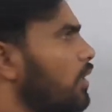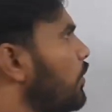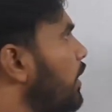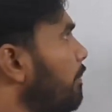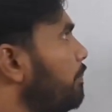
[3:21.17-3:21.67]

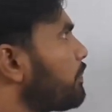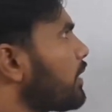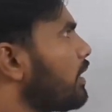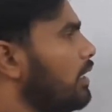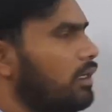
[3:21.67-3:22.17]
Okay,
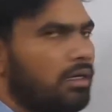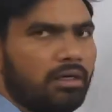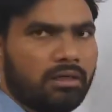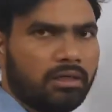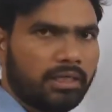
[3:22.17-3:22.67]

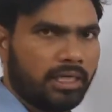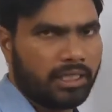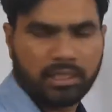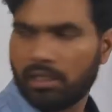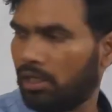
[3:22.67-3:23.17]
right.
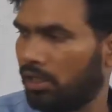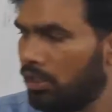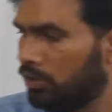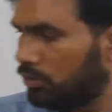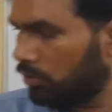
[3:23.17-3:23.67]

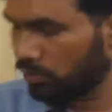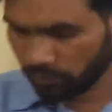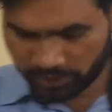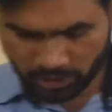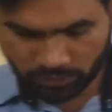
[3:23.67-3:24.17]
So
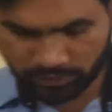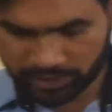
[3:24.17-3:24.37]
without